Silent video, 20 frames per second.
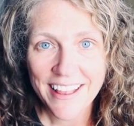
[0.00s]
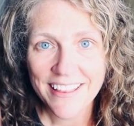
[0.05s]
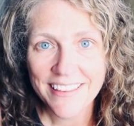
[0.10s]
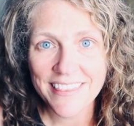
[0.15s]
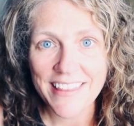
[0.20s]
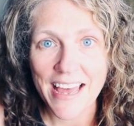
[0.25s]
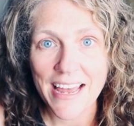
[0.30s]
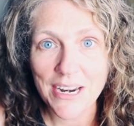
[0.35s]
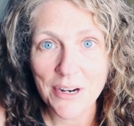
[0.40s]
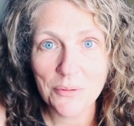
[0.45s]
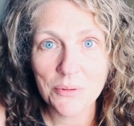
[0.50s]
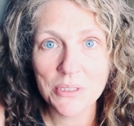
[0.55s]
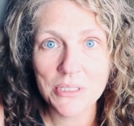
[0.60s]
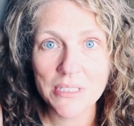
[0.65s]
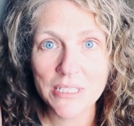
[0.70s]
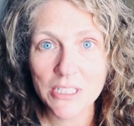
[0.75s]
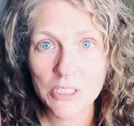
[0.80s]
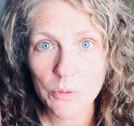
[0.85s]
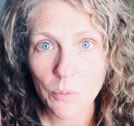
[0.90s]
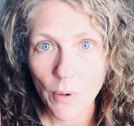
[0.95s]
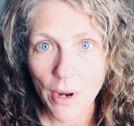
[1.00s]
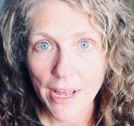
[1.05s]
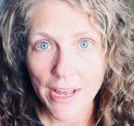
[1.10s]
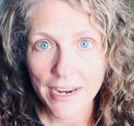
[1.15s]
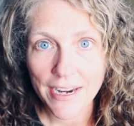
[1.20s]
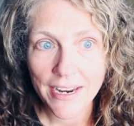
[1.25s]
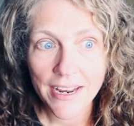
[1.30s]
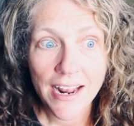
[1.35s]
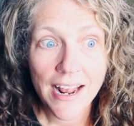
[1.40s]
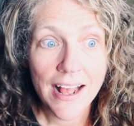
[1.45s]
that it was this
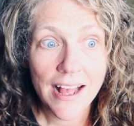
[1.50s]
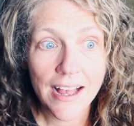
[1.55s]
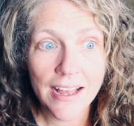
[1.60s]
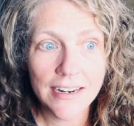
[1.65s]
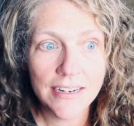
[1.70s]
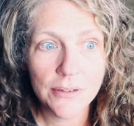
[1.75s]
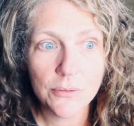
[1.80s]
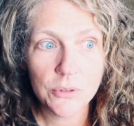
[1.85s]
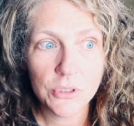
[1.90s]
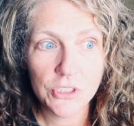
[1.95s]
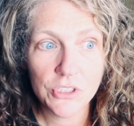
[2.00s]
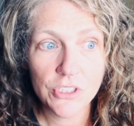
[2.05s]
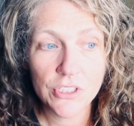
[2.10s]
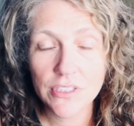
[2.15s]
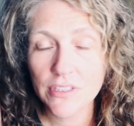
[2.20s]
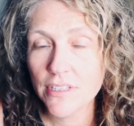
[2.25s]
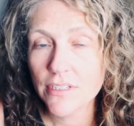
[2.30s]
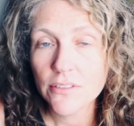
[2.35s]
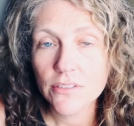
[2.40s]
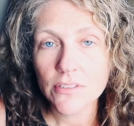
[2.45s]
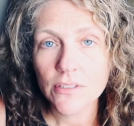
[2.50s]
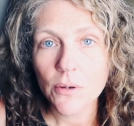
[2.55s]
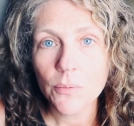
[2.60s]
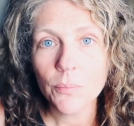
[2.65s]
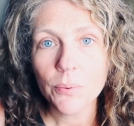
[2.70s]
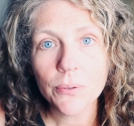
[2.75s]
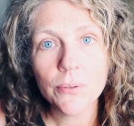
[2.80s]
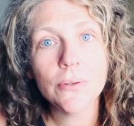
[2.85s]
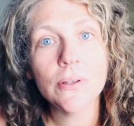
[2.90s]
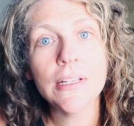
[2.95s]
way. And it was just this
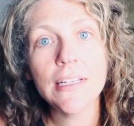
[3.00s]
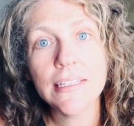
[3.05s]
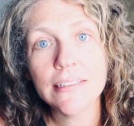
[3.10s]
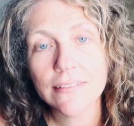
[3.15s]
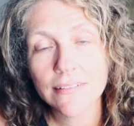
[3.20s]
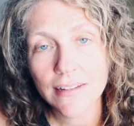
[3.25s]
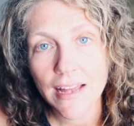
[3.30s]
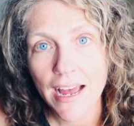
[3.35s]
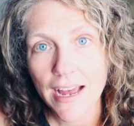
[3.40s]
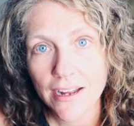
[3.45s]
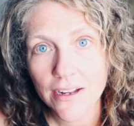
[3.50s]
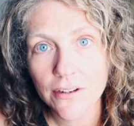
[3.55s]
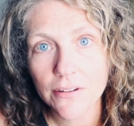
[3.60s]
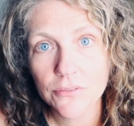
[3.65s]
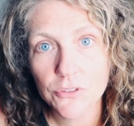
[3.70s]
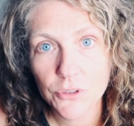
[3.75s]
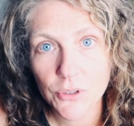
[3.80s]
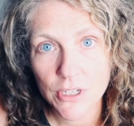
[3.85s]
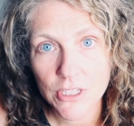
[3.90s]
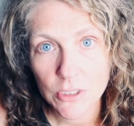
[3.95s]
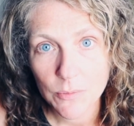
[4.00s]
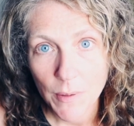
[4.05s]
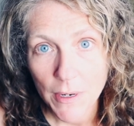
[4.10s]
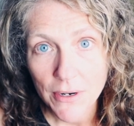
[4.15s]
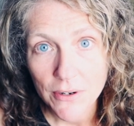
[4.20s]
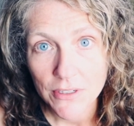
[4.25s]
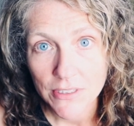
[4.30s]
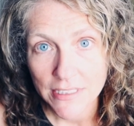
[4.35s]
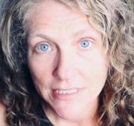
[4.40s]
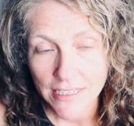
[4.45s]
complete lack of
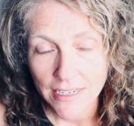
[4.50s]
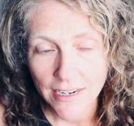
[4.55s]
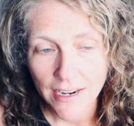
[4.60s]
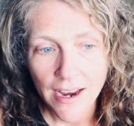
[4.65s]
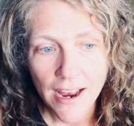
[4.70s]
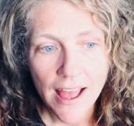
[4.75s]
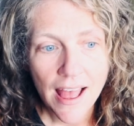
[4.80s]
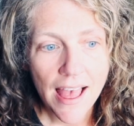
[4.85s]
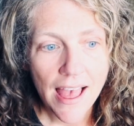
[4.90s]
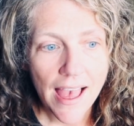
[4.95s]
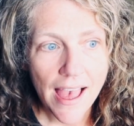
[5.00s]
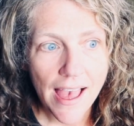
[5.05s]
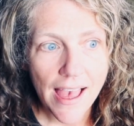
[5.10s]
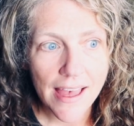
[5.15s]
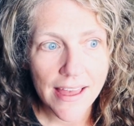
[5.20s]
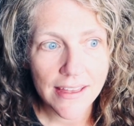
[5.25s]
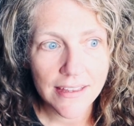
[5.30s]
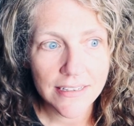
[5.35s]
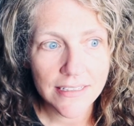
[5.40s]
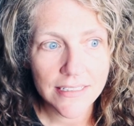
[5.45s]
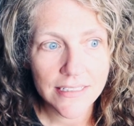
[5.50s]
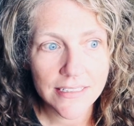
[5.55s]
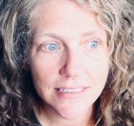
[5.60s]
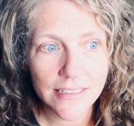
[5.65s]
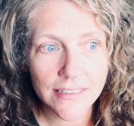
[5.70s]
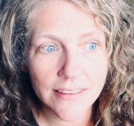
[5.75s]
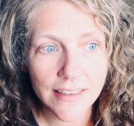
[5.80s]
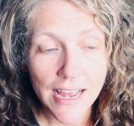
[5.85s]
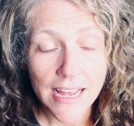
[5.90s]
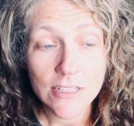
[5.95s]
transparency. And
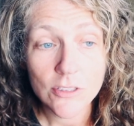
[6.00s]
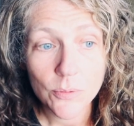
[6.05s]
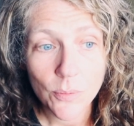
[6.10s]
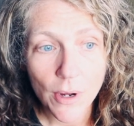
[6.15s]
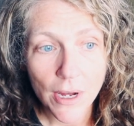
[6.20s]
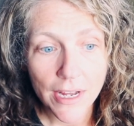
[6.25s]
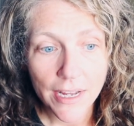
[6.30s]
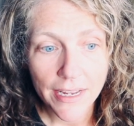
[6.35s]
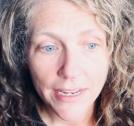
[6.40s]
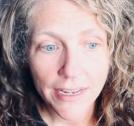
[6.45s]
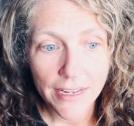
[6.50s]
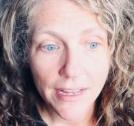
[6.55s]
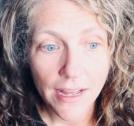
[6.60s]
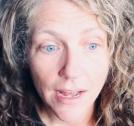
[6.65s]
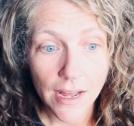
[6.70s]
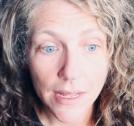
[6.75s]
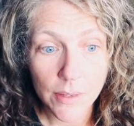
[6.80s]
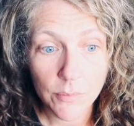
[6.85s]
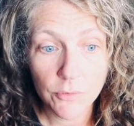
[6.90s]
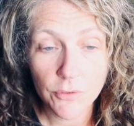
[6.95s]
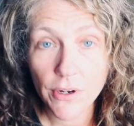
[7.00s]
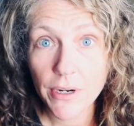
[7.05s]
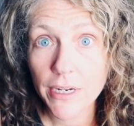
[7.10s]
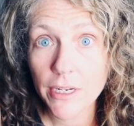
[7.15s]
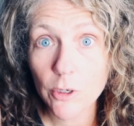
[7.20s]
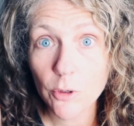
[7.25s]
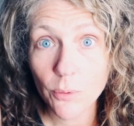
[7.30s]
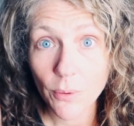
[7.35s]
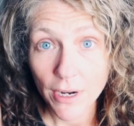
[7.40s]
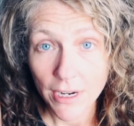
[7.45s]
that's why I'm very
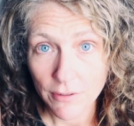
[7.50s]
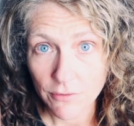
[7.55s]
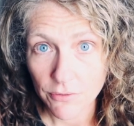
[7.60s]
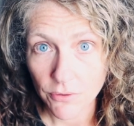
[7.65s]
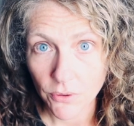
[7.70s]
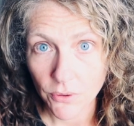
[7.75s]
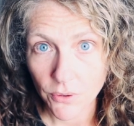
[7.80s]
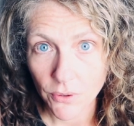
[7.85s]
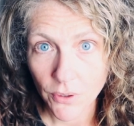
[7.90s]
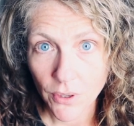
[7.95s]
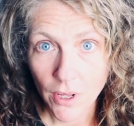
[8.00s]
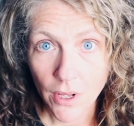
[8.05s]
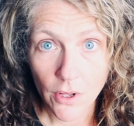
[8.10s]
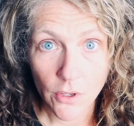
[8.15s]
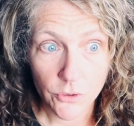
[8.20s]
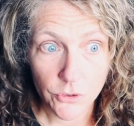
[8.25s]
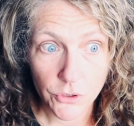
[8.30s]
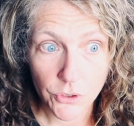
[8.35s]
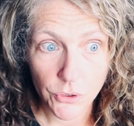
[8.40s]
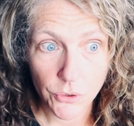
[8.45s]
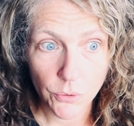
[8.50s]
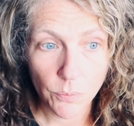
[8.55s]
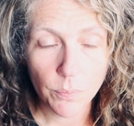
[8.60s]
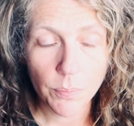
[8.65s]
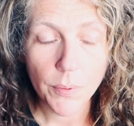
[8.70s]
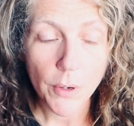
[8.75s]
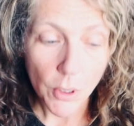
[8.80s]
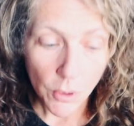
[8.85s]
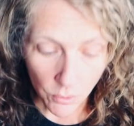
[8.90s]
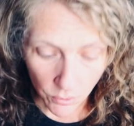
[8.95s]
grateful to
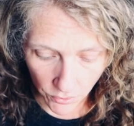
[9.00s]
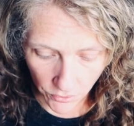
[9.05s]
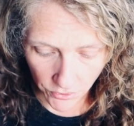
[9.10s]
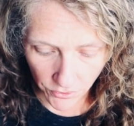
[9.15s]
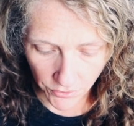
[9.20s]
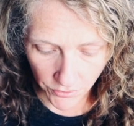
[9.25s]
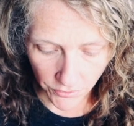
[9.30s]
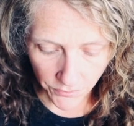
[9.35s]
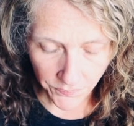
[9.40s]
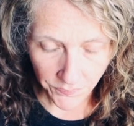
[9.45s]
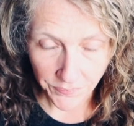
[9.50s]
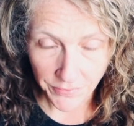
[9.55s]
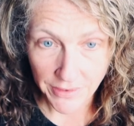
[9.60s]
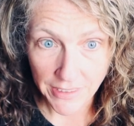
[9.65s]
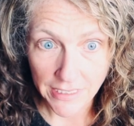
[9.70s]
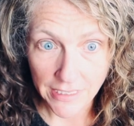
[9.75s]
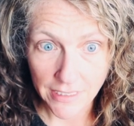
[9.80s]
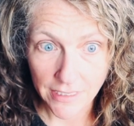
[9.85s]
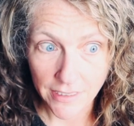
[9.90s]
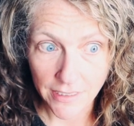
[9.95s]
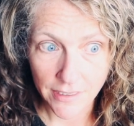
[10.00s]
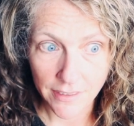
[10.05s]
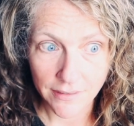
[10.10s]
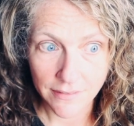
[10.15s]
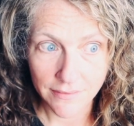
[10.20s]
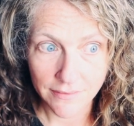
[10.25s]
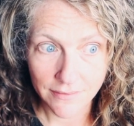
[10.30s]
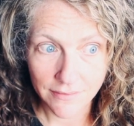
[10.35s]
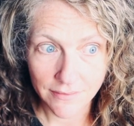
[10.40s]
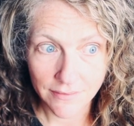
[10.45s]
both the